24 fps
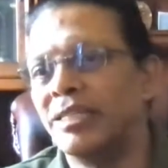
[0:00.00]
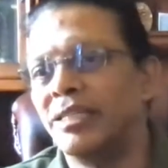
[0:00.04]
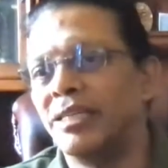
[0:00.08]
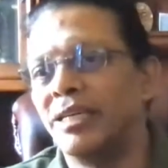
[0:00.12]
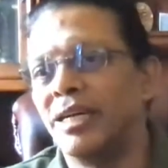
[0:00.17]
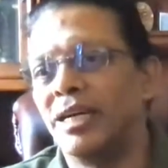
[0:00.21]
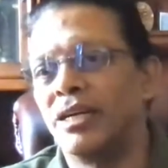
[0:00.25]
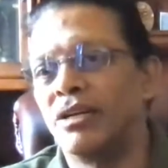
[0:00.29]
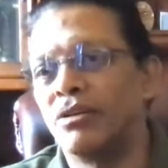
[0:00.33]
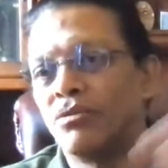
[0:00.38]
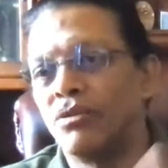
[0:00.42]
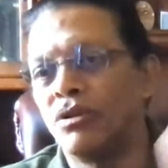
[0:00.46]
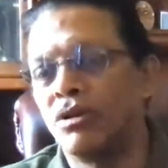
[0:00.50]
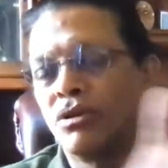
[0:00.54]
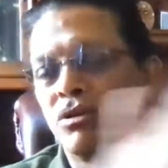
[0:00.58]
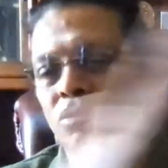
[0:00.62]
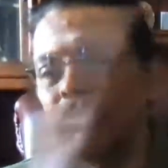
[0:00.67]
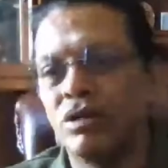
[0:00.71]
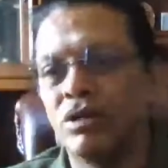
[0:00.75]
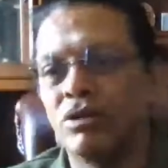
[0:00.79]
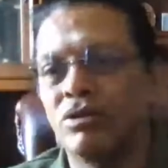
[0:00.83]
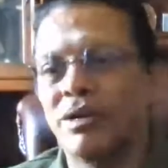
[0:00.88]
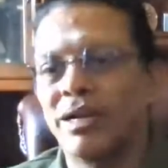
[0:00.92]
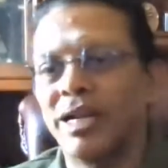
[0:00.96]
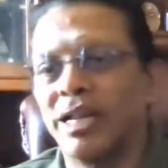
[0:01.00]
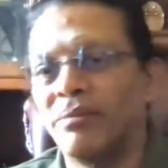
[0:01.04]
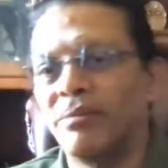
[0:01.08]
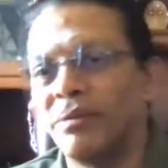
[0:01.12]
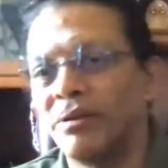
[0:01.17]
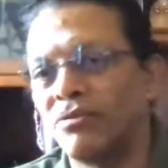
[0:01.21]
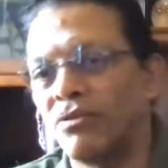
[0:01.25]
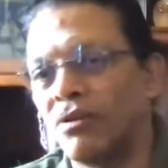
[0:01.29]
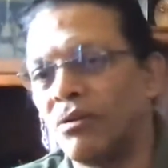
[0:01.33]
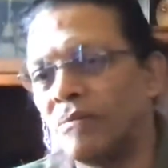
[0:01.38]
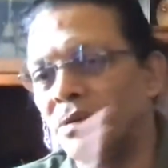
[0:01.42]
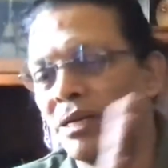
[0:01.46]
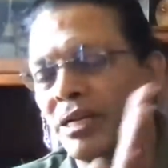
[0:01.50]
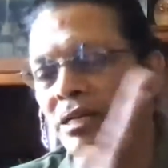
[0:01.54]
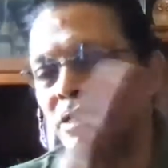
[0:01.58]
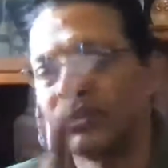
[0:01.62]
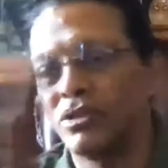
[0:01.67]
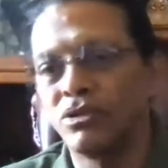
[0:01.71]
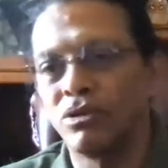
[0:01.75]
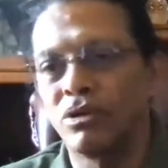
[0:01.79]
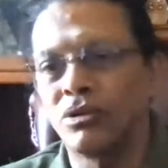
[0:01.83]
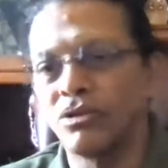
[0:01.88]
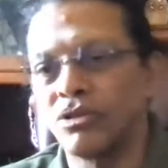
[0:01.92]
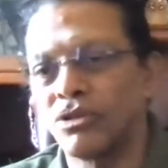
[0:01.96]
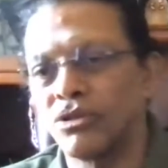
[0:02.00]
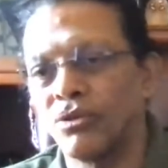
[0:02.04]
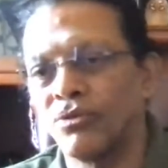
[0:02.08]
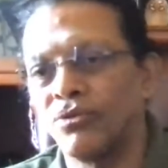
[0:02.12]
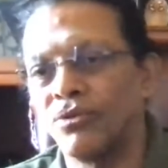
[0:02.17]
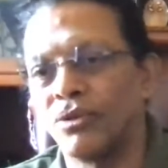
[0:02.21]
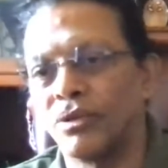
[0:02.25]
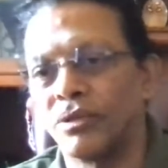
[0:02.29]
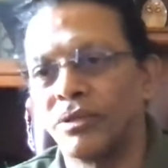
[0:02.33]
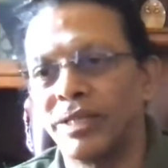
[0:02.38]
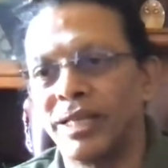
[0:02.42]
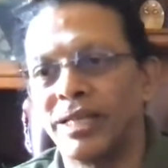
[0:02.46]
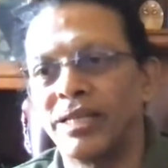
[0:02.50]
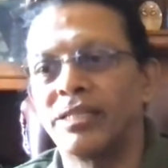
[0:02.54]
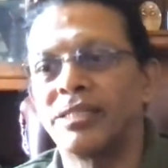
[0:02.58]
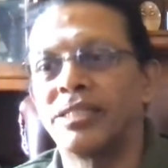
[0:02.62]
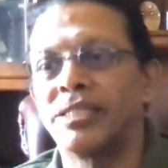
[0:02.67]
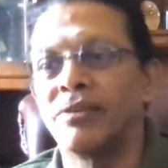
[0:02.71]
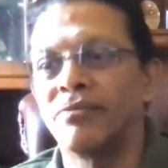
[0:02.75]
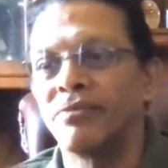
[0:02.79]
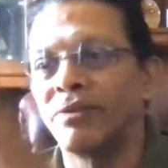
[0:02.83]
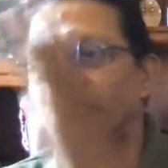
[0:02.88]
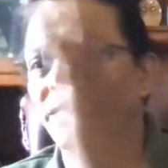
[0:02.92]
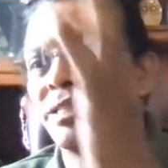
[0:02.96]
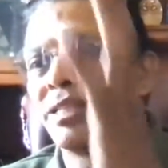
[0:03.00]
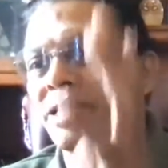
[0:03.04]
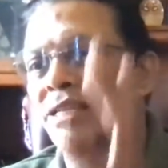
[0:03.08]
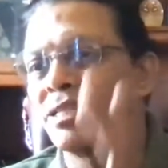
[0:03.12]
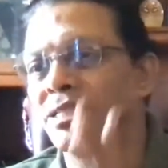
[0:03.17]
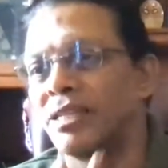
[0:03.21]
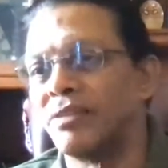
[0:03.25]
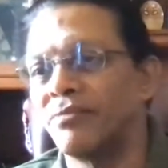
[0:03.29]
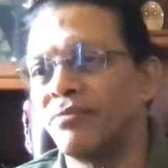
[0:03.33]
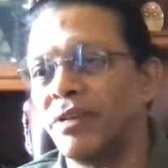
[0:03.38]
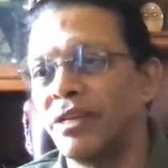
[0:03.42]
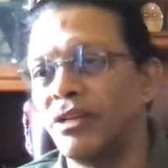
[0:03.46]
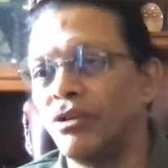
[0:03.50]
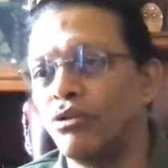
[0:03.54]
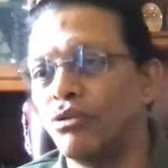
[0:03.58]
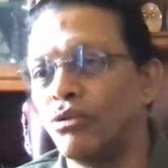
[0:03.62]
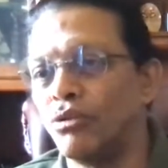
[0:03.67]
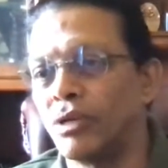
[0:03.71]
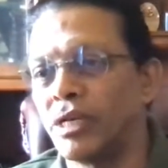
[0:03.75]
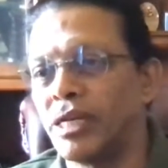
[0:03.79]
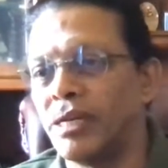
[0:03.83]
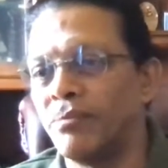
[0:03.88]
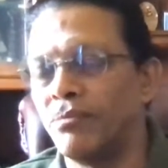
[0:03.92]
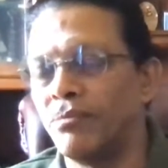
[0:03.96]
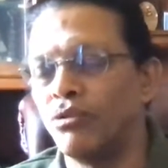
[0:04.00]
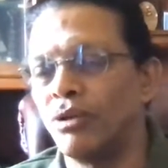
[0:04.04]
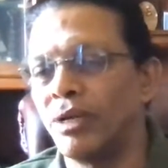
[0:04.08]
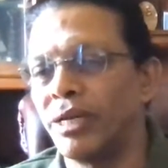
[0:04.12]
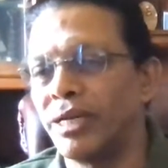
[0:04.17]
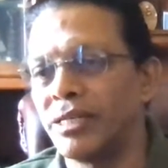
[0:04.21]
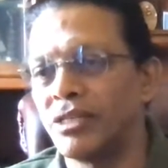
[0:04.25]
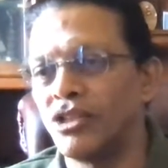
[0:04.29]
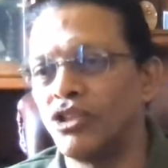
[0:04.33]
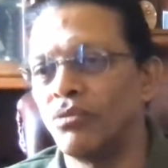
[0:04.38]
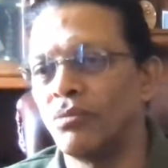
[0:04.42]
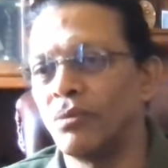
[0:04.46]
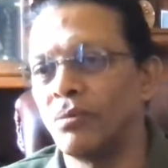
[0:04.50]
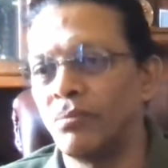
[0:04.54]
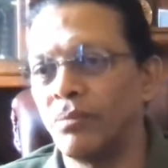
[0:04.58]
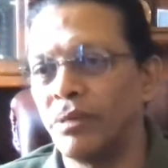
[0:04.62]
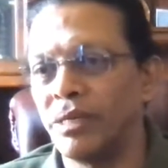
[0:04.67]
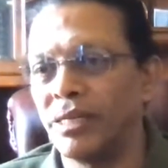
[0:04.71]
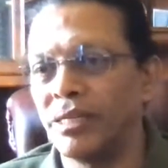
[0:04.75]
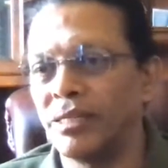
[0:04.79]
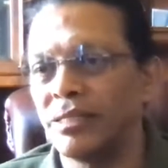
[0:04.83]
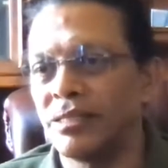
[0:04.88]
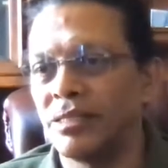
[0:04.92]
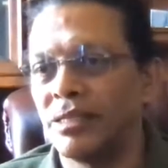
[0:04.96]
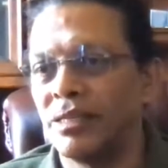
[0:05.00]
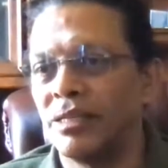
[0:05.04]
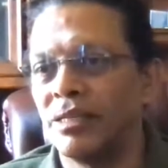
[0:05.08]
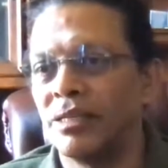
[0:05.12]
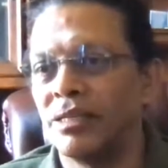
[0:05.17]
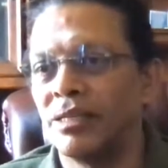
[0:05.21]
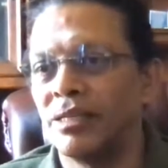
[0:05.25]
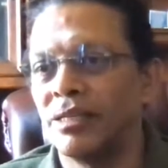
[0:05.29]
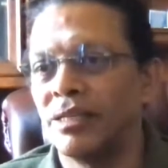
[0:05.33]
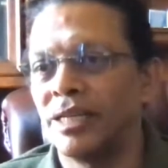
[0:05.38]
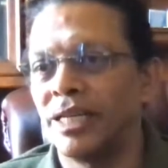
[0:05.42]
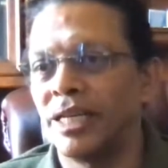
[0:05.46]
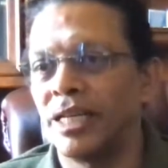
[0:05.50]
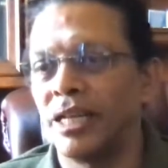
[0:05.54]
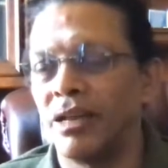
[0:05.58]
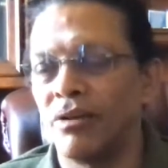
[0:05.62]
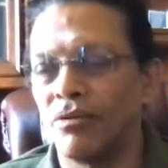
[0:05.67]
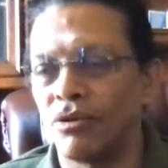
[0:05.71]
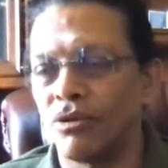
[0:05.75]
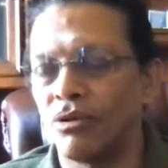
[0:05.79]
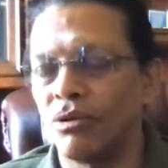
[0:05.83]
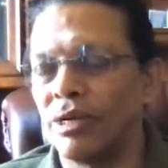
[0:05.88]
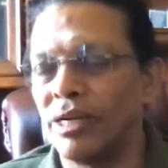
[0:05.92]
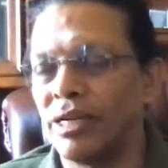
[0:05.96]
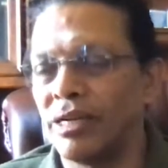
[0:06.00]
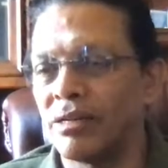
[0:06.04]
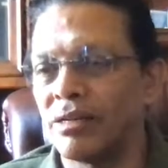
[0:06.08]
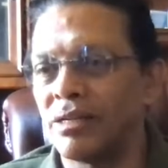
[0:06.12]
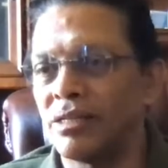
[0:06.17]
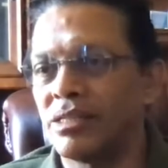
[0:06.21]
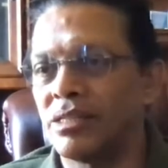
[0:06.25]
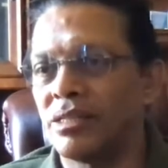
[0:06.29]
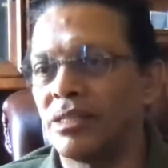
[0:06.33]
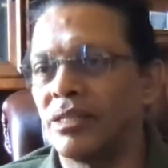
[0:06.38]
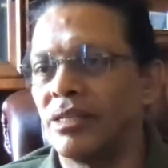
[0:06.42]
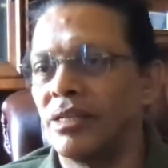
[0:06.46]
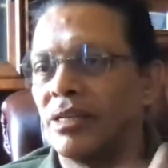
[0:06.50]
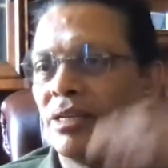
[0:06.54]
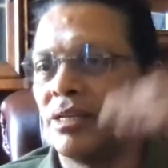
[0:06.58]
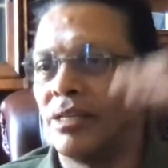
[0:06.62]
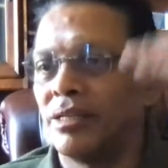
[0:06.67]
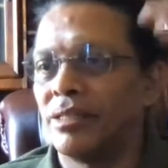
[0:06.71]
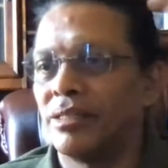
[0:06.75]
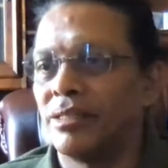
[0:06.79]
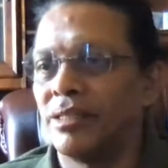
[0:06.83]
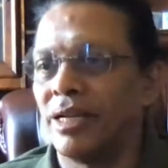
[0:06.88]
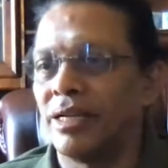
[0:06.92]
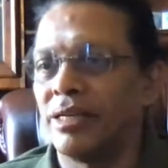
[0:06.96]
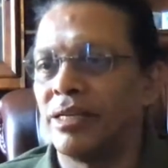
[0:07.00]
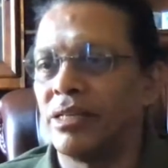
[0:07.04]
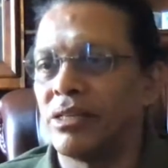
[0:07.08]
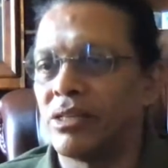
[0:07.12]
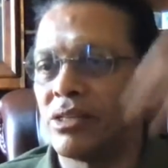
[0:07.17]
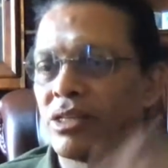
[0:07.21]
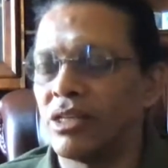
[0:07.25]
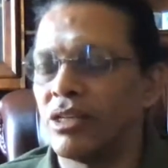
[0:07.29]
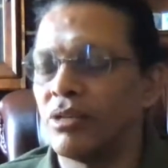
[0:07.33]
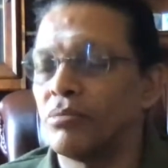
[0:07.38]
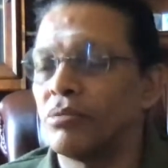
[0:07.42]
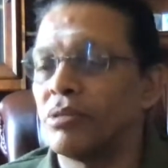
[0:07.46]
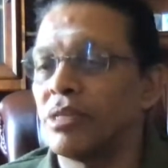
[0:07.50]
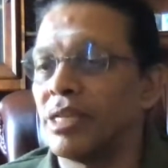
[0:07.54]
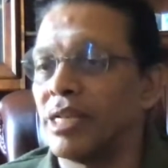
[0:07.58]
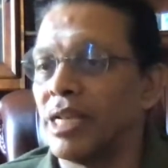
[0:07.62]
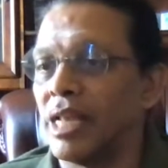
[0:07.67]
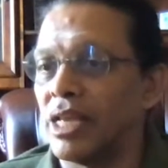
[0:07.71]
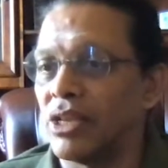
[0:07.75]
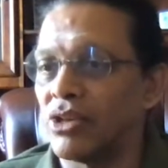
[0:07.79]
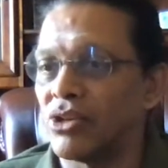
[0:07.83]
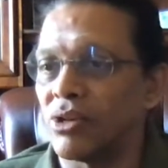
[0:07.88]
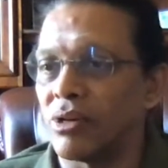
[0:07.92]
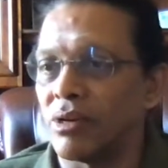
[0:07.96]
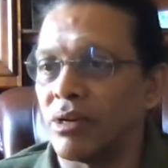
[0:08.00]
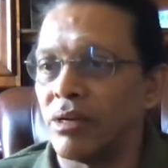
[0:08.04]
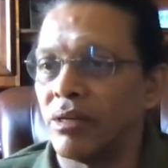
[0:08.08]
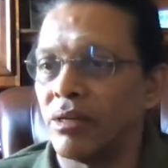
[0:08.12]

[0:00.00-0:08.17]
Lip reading: I don't want to go into climate warming and so on and so forth. There are several things that we do keep doing as human beings in our own interest that disturbs the nature.